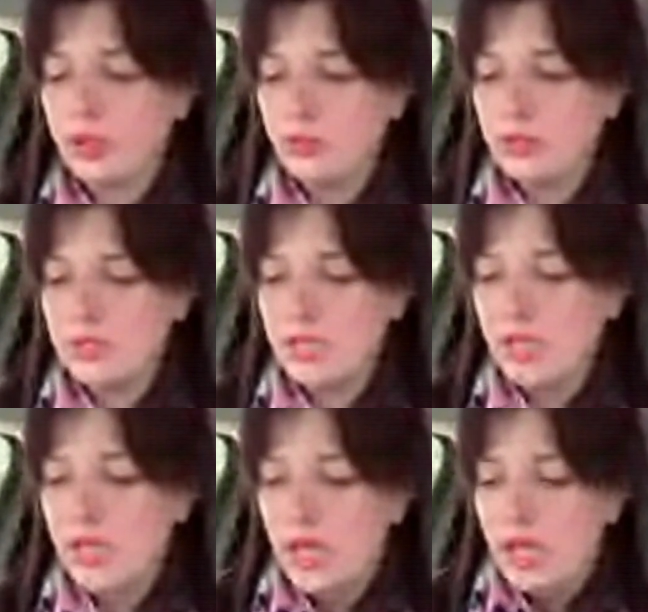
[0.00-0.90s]
will see
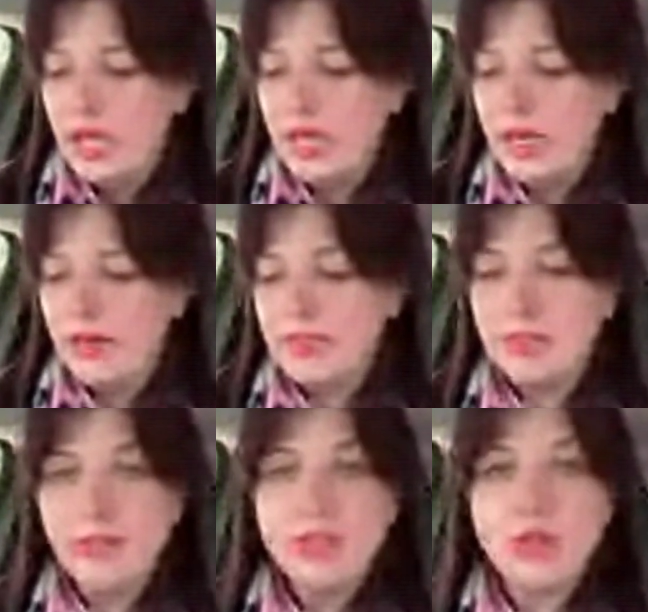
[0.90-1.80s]
there's
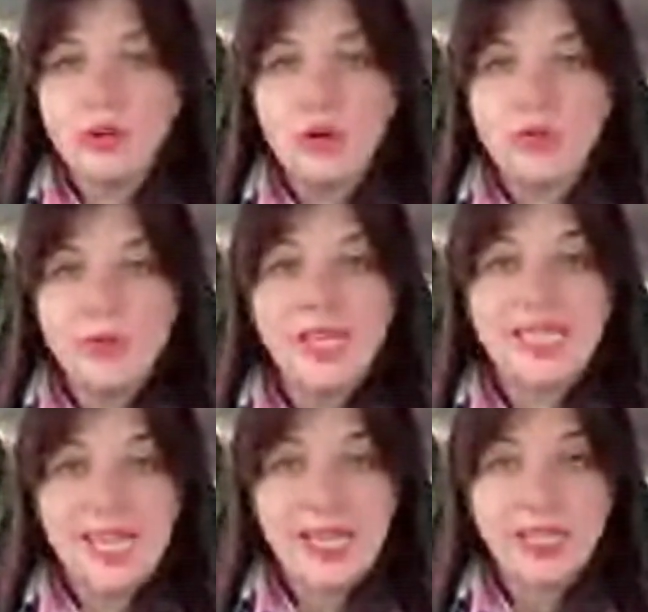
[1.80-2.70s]
a video of me and
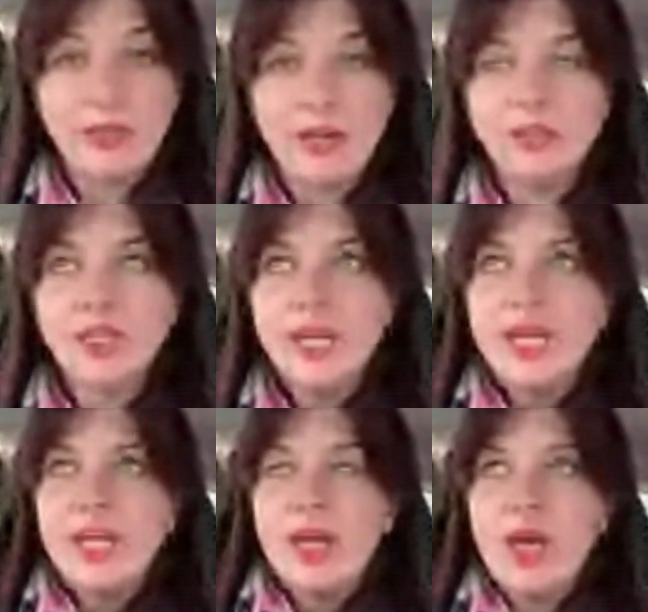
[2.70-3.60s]
Diana Grant.
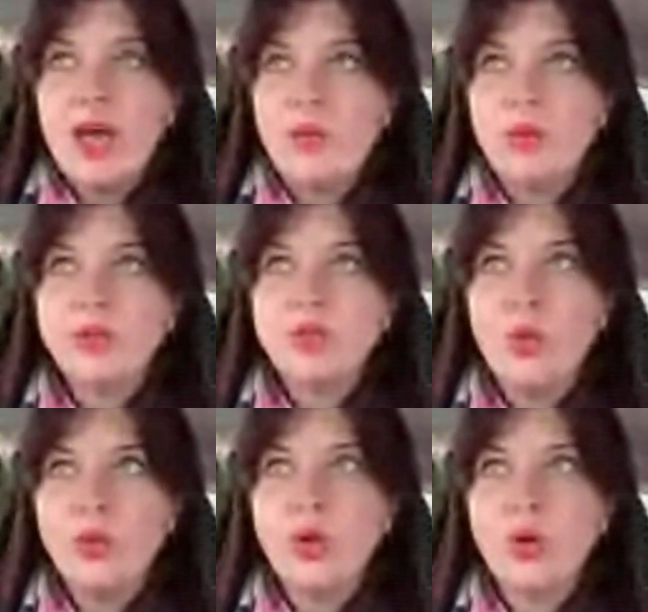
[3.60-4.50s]
We were
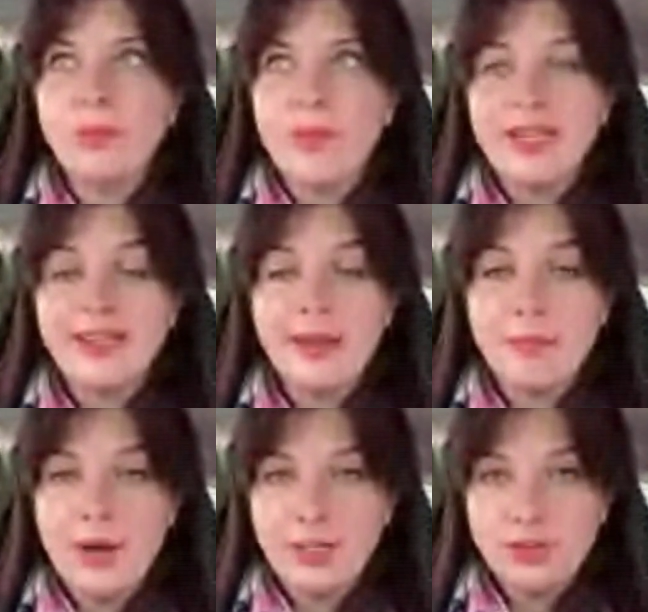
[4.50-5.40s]
talking on Monday
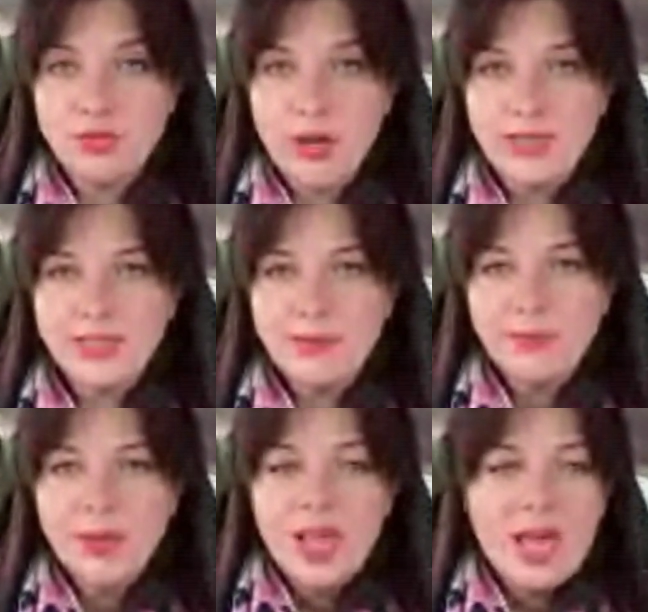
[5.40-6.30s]
about trust.
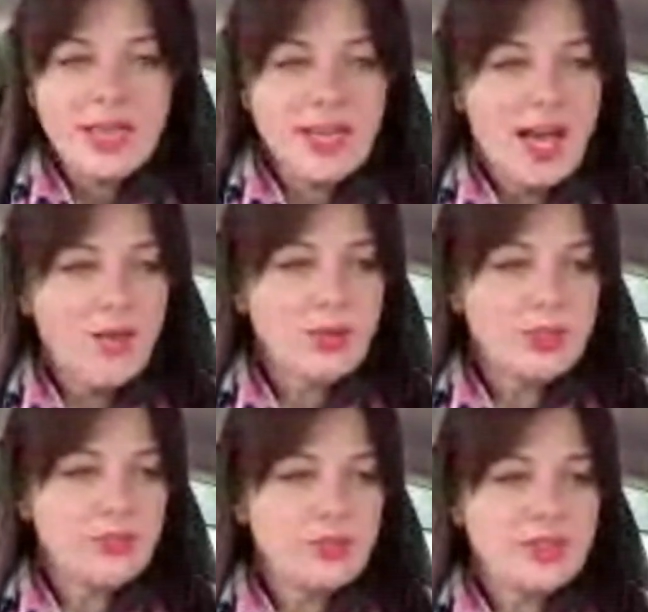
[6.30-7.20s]
And
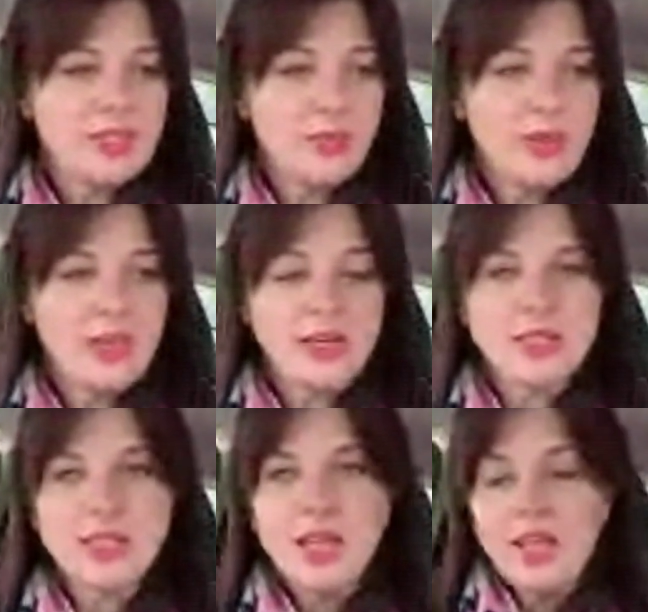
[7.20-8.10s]
Howard, if you're still with
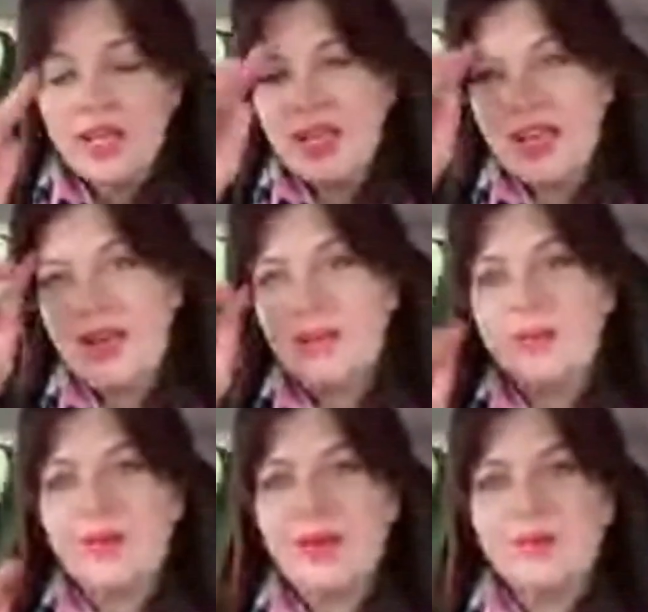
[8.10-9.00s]
us,
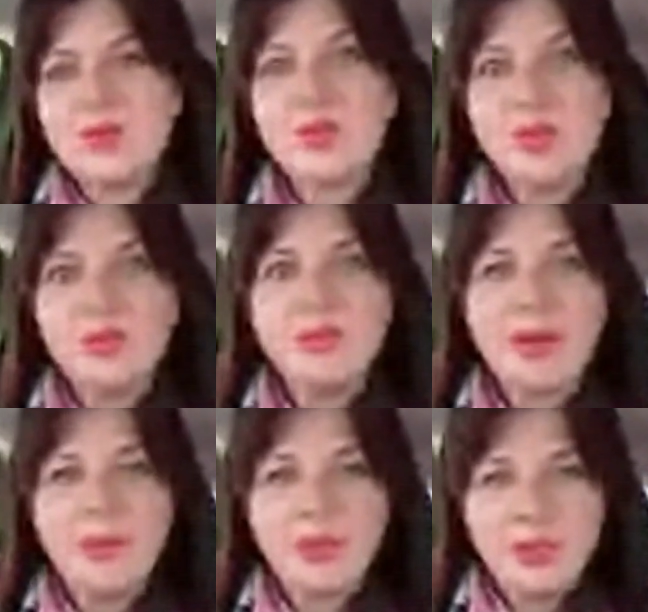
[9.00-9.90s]
I'm sure you
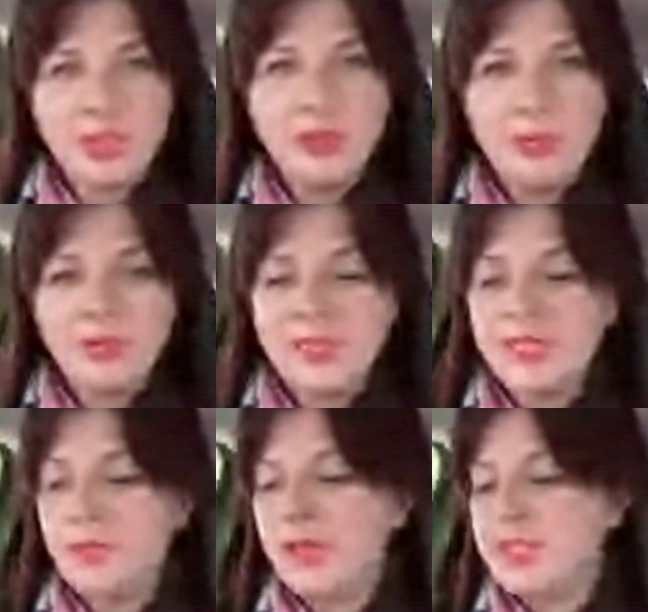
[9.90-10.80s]
remember because you were
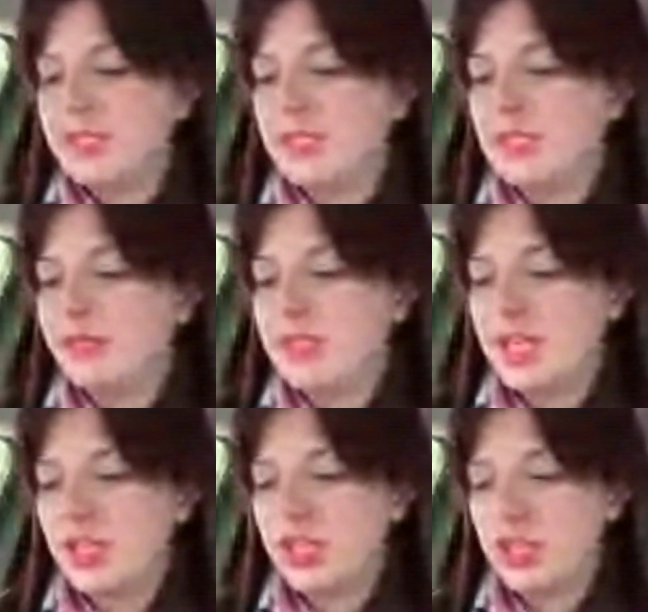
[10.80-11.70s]
participating in that
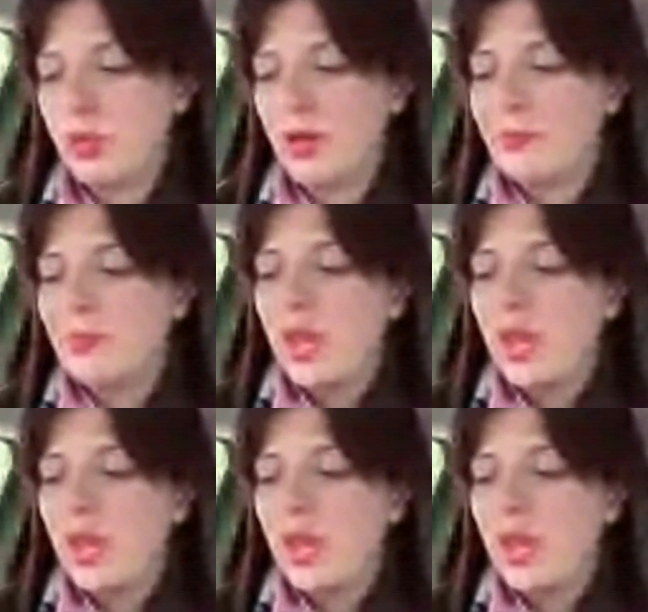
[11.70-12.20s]
conversation as well.